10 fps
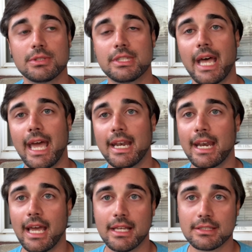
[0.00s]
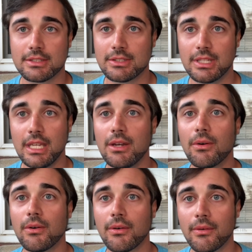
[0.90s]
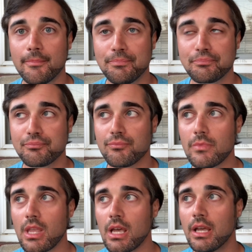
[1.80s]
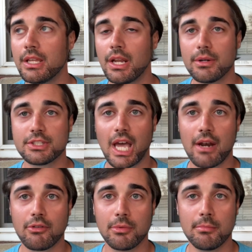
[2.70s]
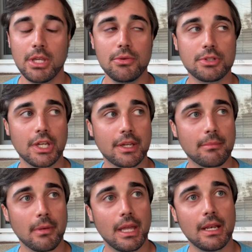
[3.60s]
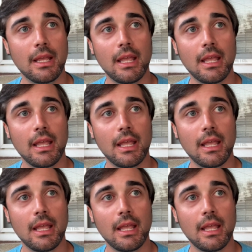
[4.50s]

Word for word: Dad and I's deal, you know, aside from the music, but